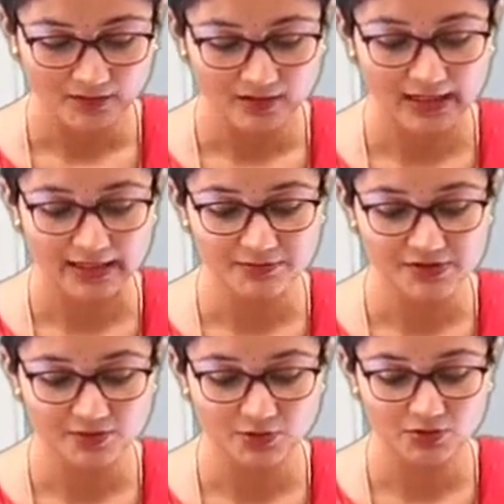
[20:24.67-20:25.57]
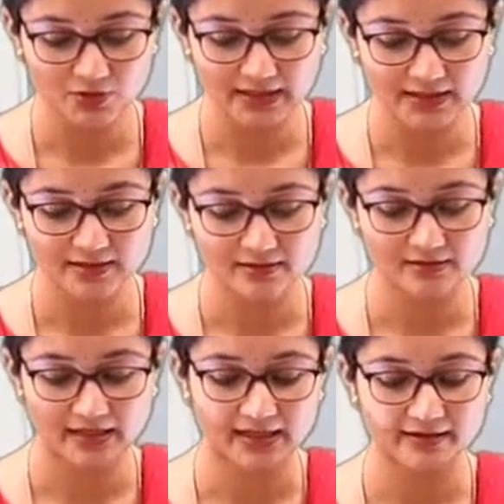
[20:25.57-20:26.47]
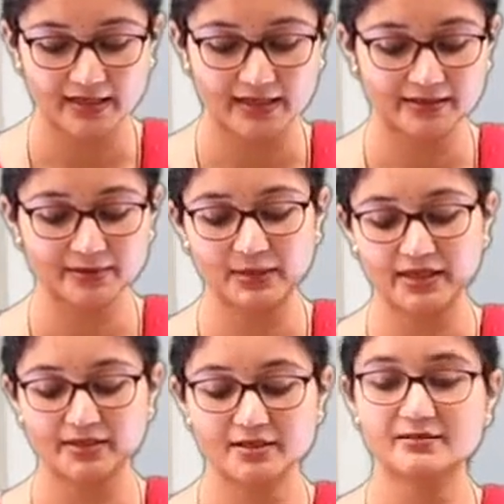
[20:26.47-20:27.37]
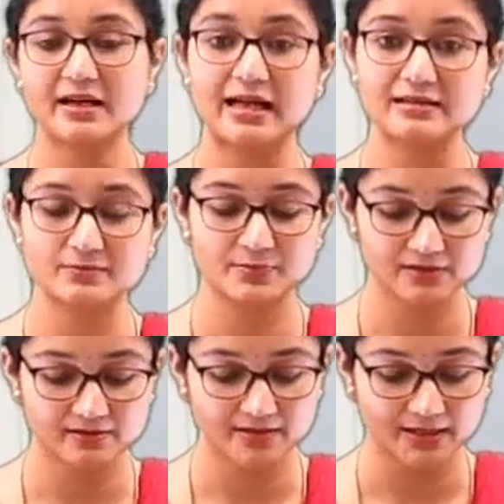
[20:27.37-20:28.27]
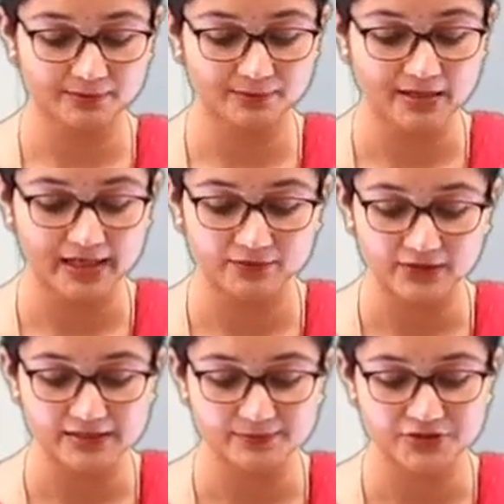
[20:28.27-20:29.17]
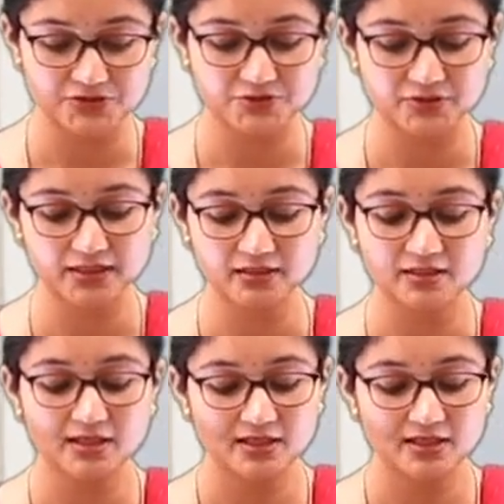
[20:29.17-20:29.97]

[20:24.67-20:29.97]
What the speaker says: administer bronchodilators and antibiotics as prescribed. Advise patient to take.